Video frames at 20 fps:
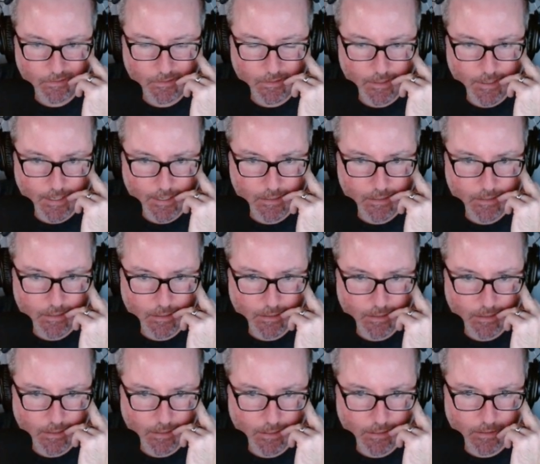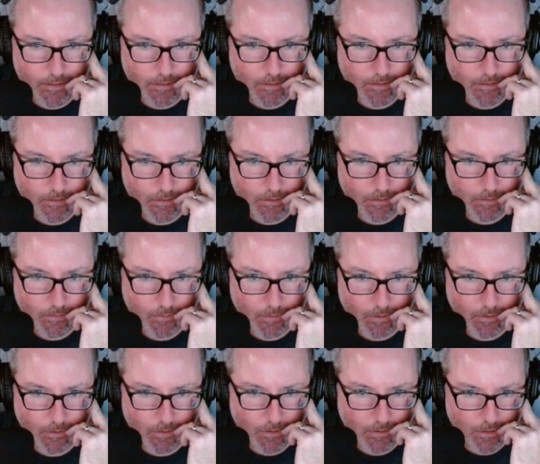eights and nines could all
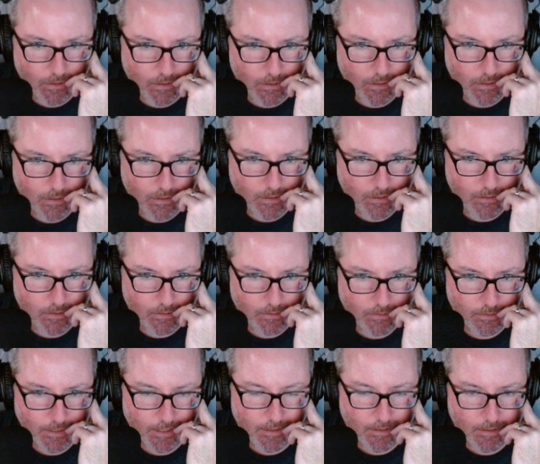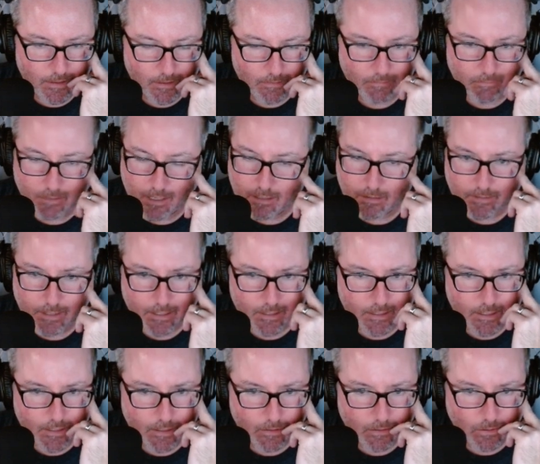work. That, wow, that
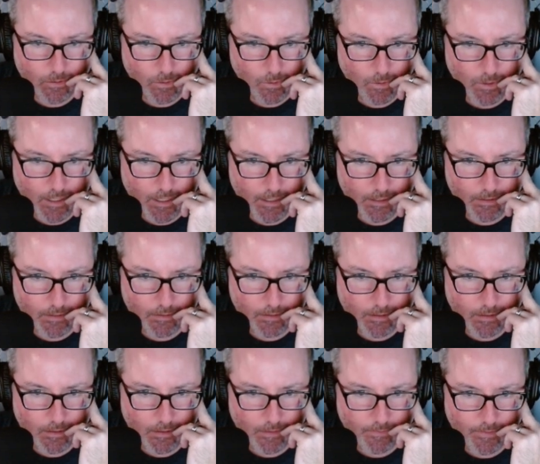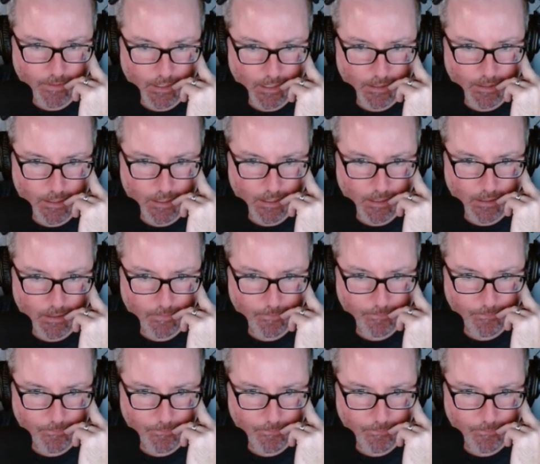did a whole lot of nothing.